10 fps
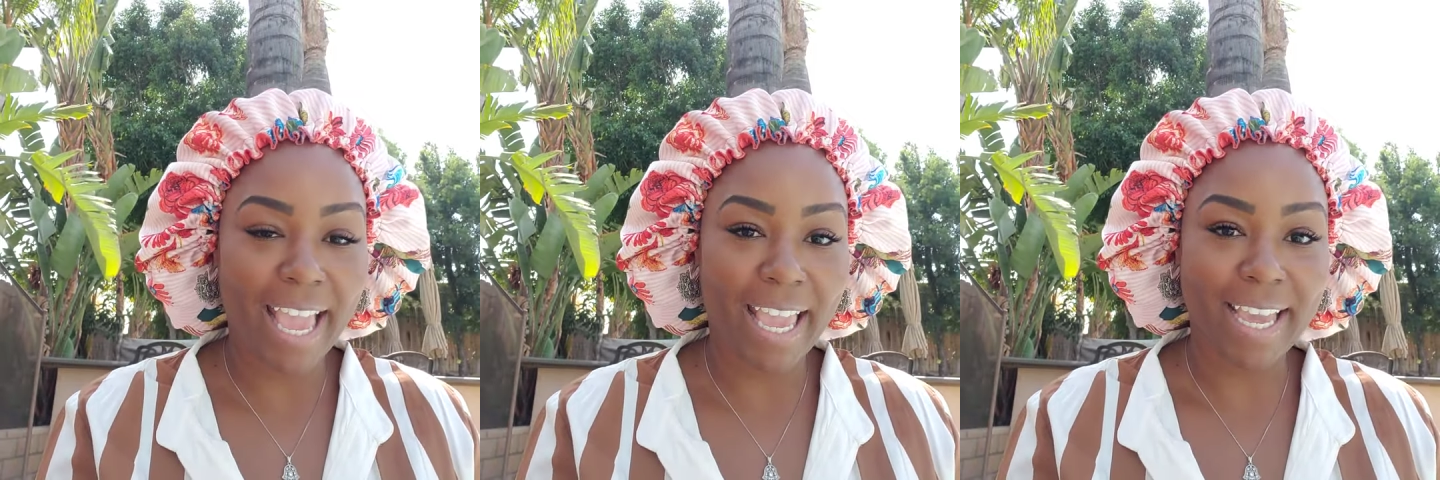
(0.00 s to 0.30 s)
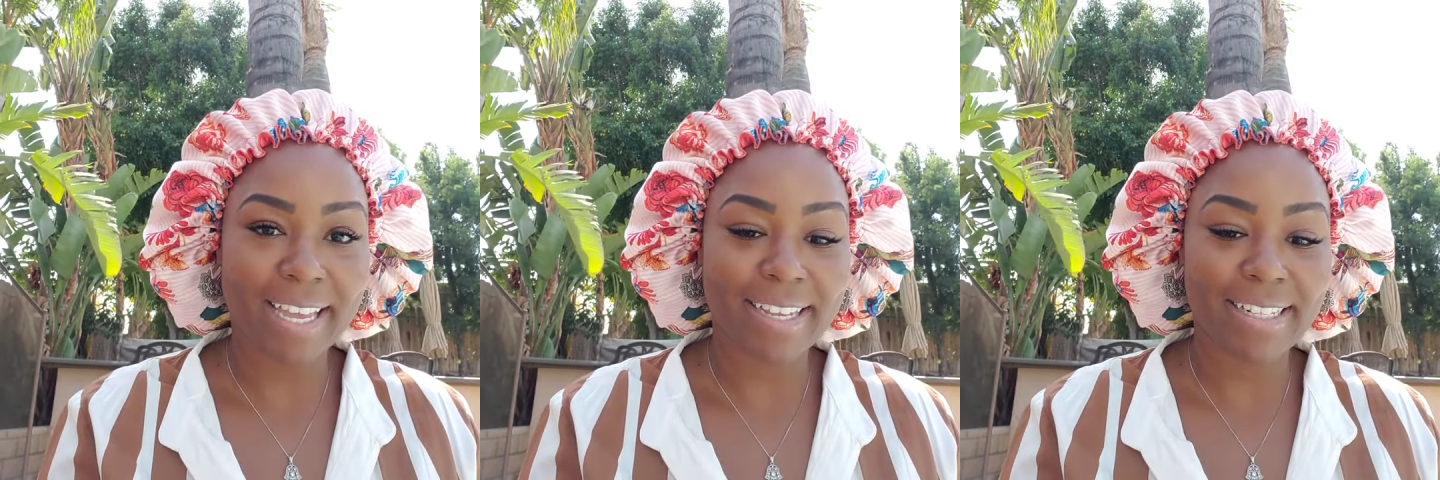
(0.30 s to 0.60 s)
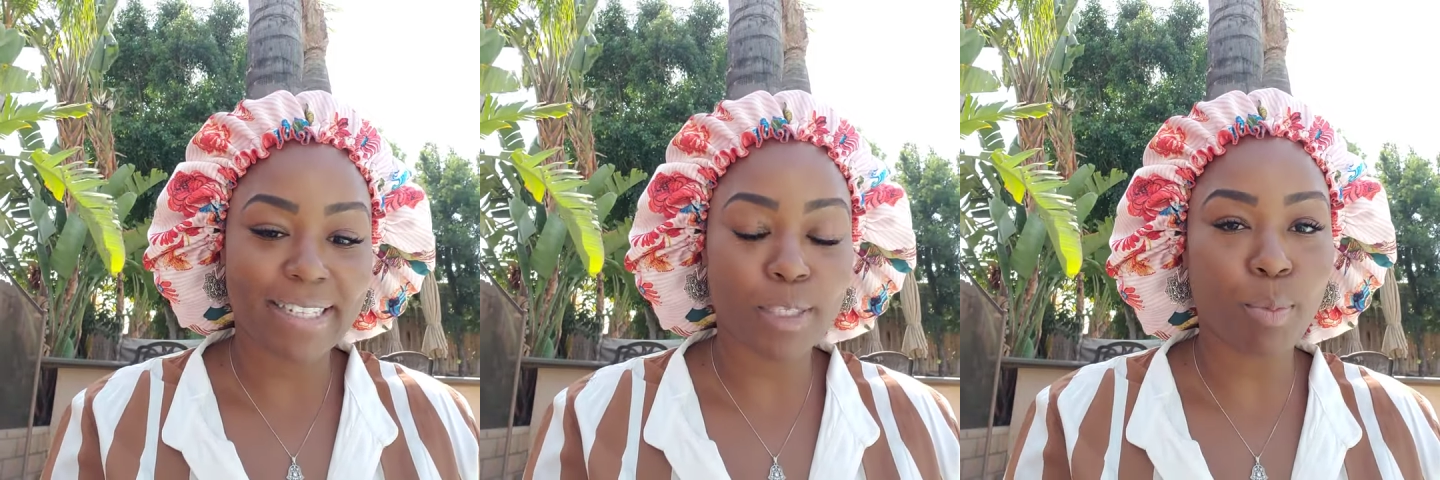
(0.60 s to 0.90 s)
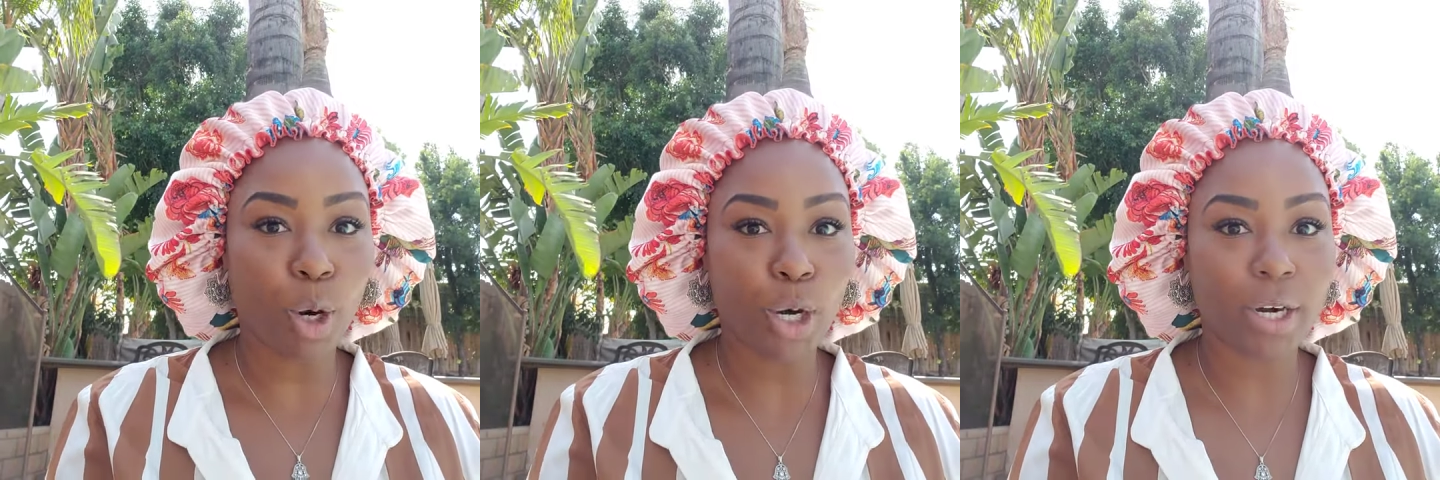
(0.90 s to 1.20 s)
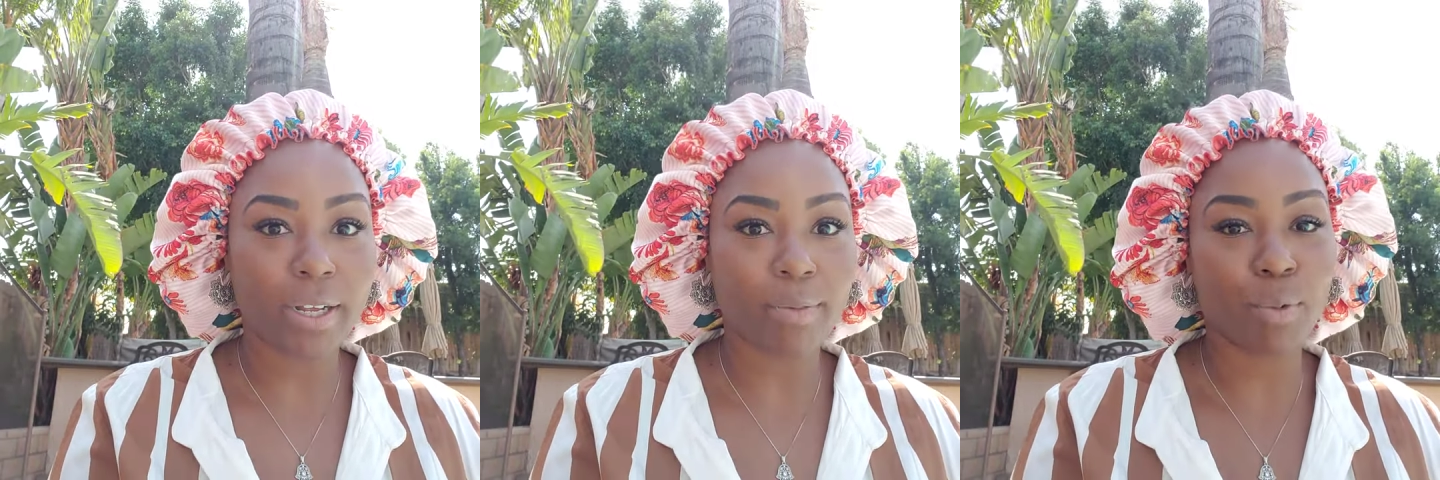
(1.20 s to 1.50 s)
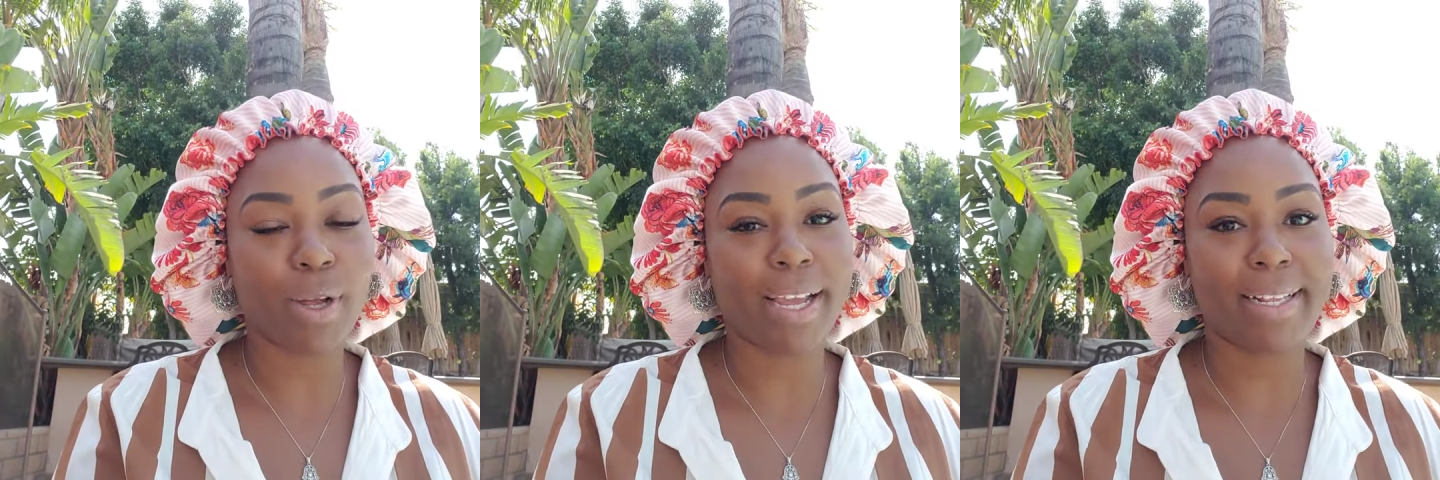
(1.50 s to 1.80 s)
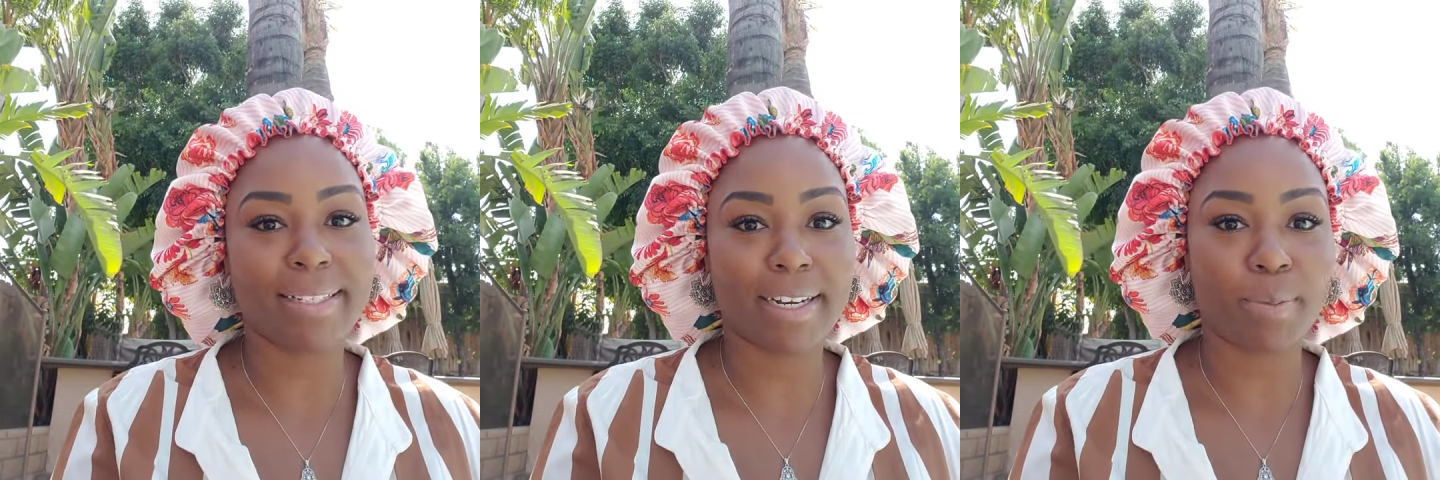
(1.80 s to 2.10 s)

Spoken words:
and as part, well, I guess not